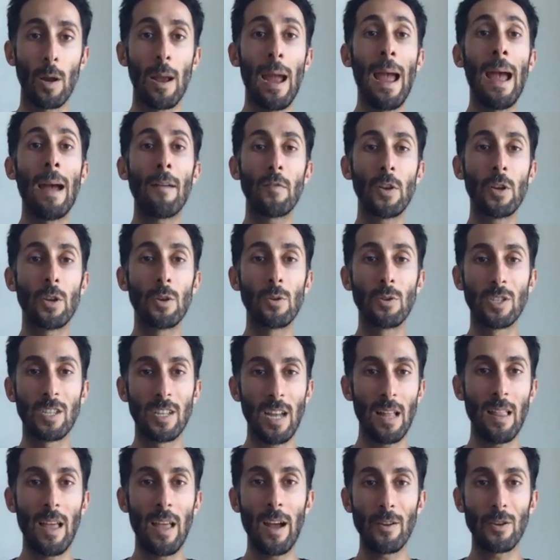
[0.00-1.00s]
After you
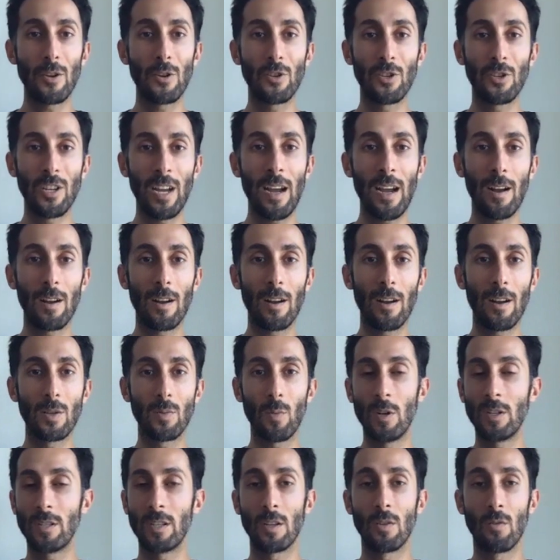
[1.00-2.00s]
sell out your shares,
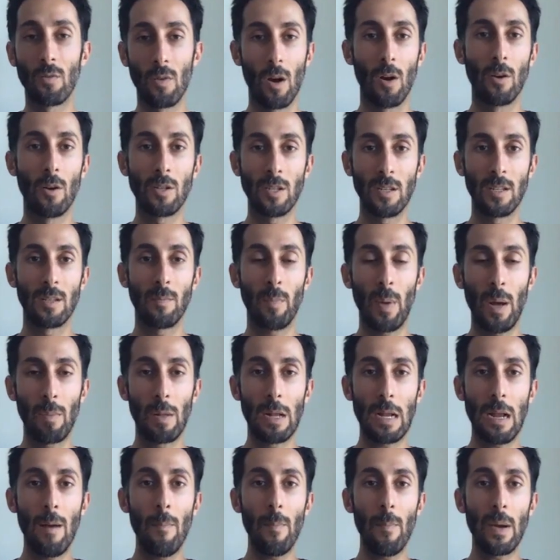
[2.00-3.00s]
once it grows as a
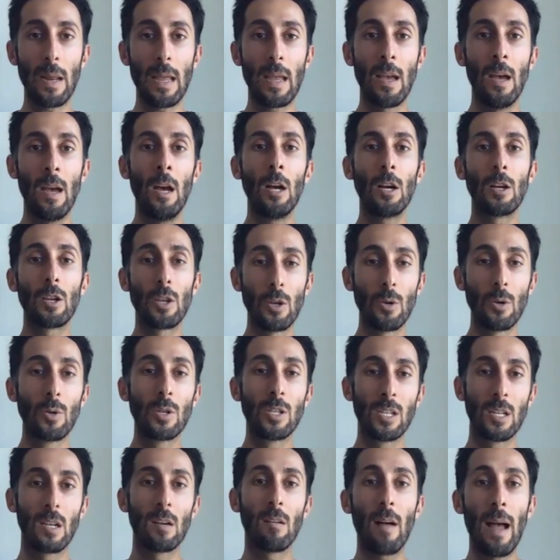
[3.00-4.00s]
public company, you
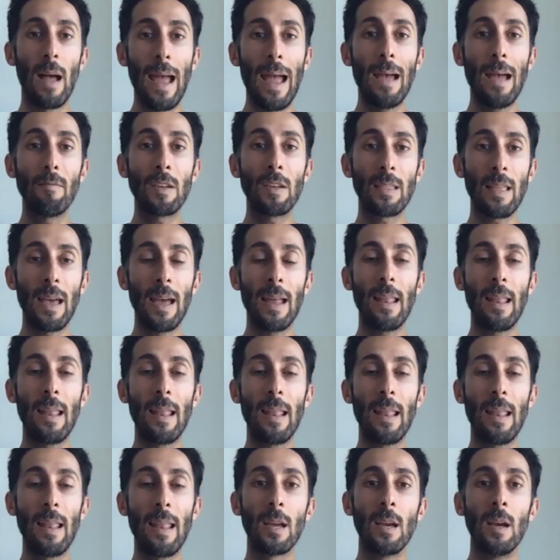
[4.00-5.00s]
still having that
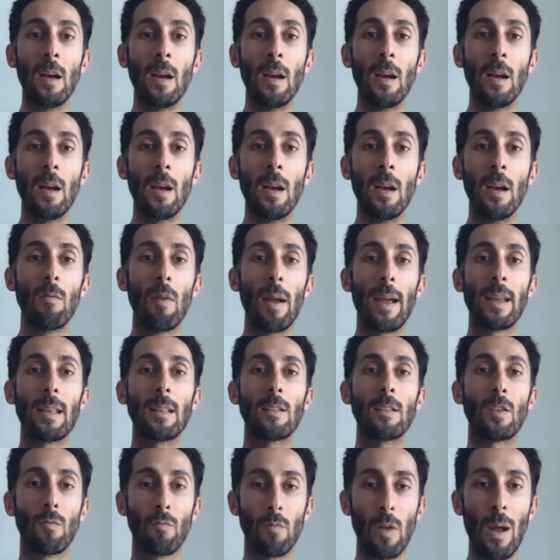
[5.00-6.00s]
NFT,
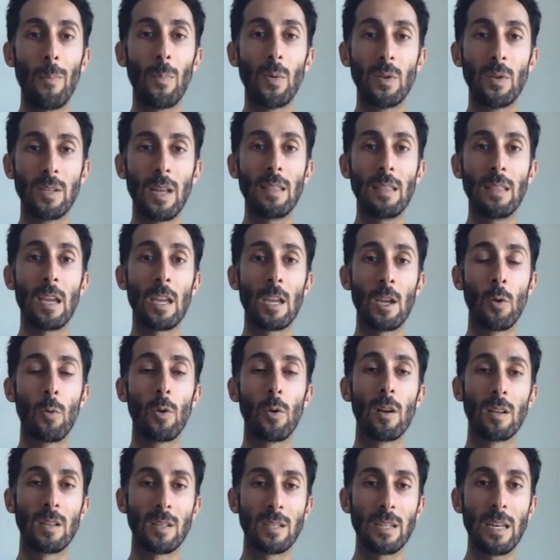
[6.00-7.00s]
right, to represent that you
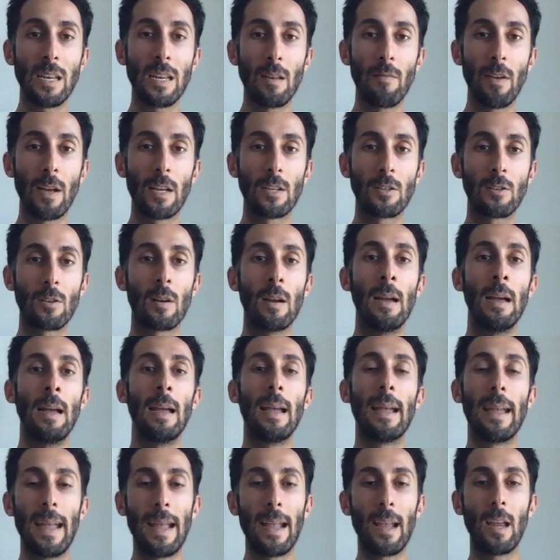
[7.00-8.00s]
were a seed investor,
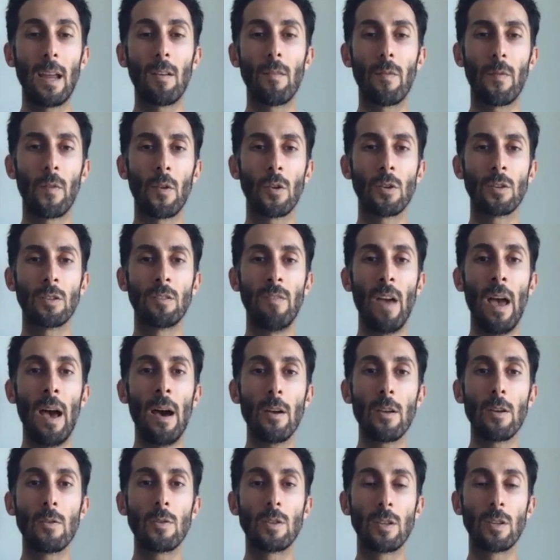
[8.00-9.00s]
it confers
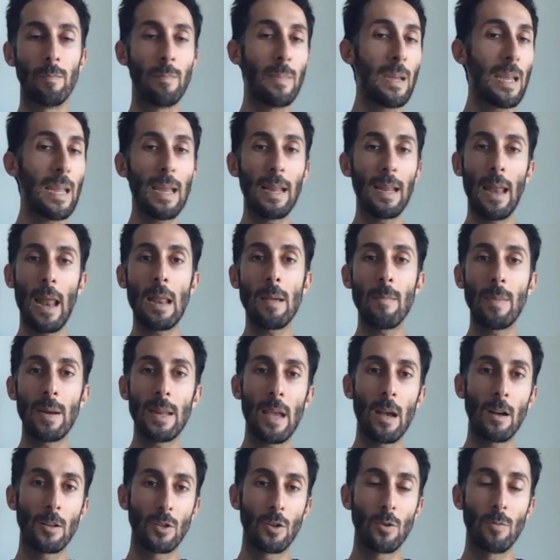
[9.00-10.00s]
value to me and anybody
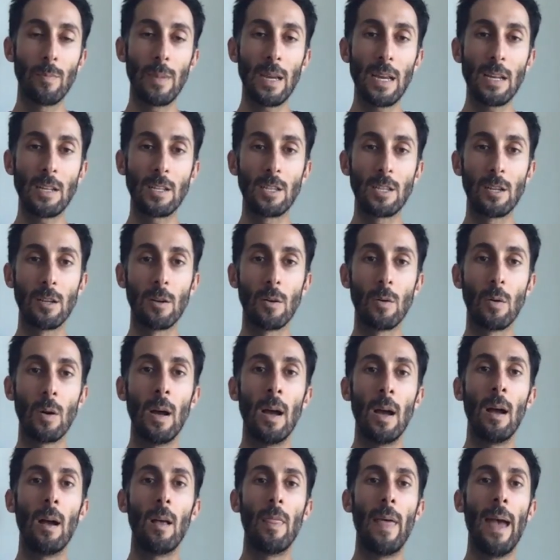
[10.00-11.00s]
else who meets
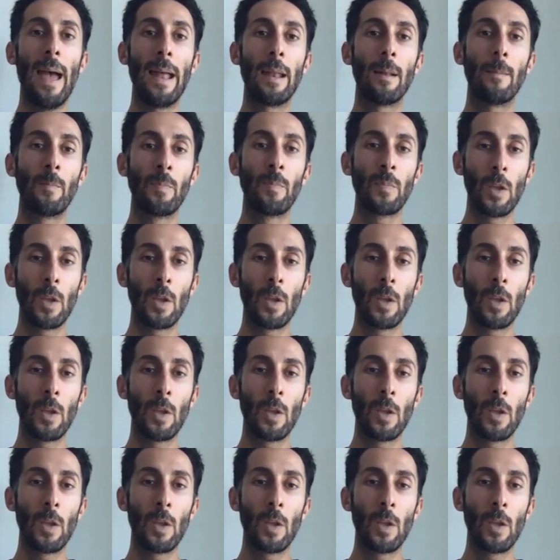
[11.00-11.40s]
you that